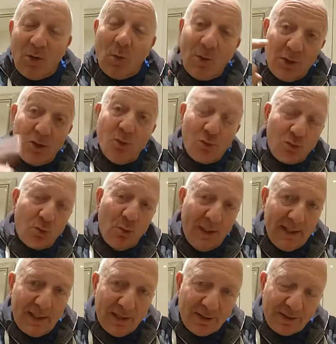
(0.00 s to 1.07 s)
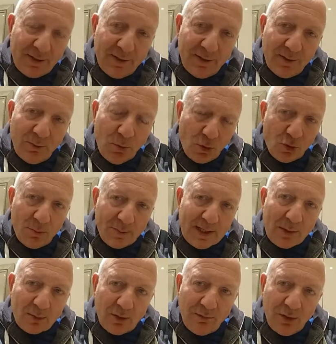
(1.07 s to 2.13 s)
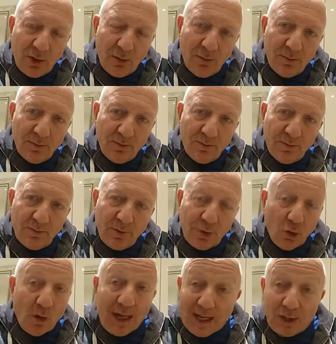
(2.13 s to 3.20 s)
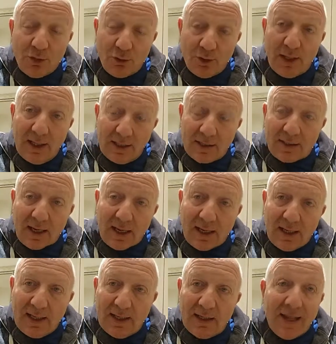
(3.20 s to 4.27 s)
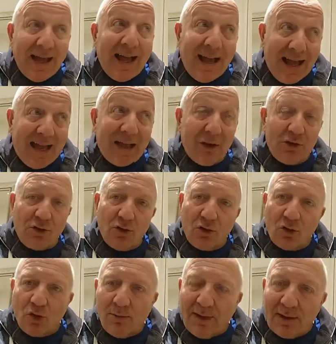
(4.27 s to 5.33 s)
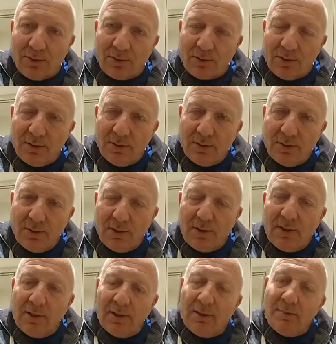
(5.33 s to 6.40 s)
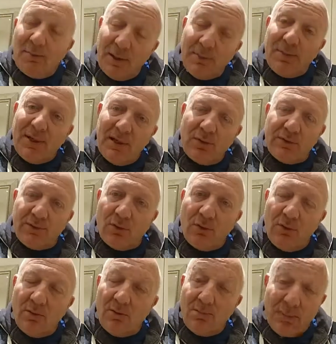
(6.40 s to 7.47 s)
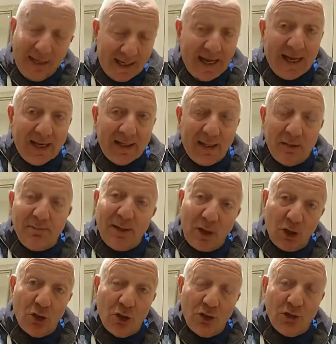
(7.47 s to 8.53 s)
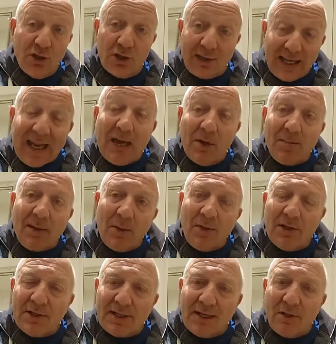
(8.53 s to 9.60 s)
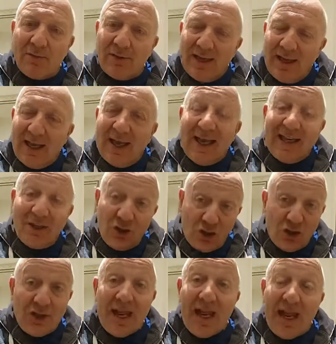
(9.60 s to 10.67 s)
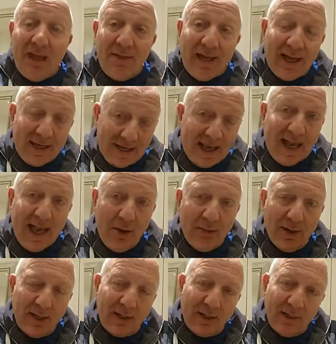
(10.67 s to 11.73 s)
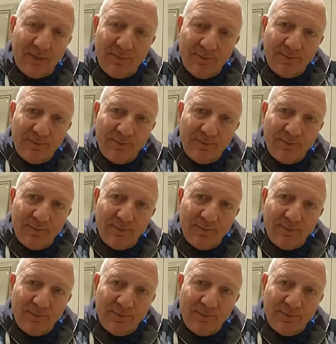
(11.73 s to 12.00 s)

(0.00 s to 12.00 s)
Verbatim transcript: When you're squeezed, what comes out of you? If you're angry inside, anger's going to come out. Be peaceful, be kind, be courteous, care about yourself, and share that caring